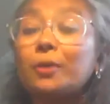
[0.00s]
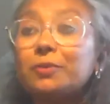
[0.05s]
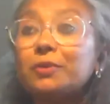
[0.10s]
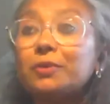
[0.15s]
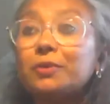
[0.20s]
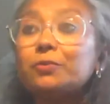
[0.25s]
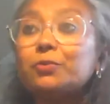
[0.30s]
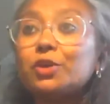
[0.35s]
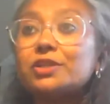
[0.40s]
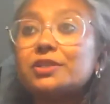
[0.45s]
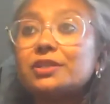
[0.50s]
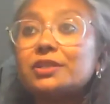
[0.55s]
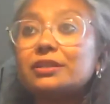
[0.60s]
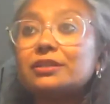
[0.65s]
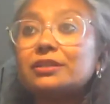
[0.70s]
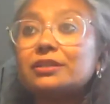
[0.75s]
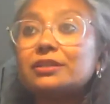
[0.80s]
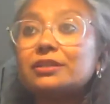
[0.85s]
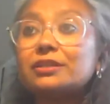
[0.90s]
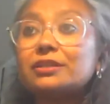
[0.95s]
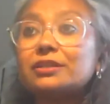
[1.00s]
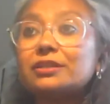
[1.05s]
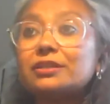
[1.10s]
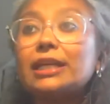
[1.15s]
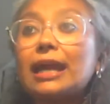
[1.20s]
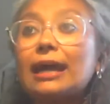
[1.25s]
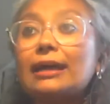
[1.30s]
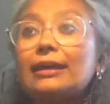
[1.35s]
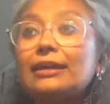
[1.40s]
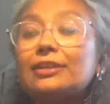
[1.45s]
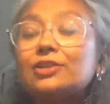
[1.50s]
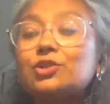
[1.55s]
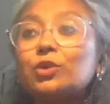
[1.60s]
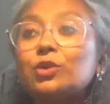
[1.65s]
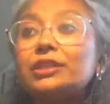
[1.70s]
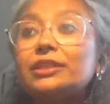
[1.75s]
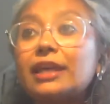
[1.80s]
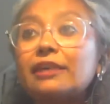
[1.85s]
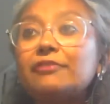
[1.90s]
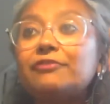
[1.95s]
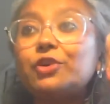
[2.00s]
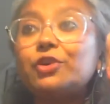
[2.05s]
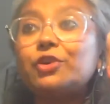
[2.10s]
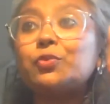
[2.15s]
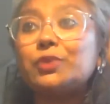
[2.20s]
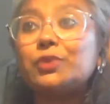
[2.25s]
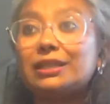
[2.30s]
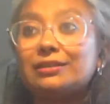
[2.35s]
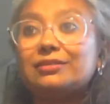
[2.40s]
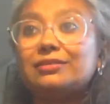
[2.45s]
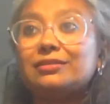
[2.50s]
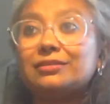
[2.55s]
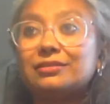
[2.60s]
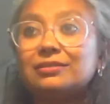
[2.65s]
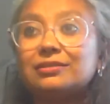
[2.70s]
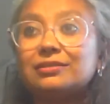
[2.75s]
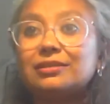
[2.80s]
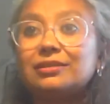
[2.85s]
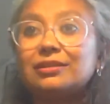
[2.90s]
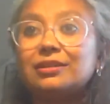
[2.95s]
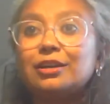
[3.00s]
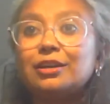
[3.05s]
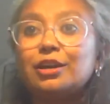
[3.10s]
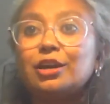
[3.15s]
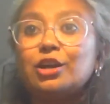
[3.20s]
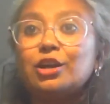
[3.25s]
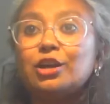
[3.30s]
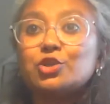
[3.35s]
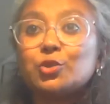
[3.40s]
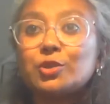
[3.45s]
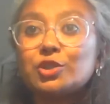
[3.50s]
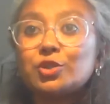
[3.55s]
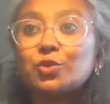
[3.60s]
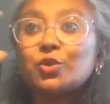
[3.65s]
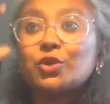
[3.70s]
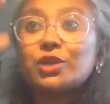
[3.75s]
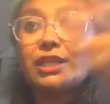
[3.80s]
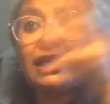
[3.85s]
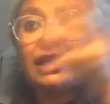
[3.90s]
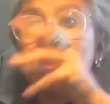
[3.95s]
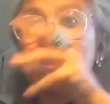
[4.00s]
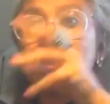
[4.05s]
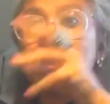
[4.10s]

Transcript: problem was that it's only there for a week. So it only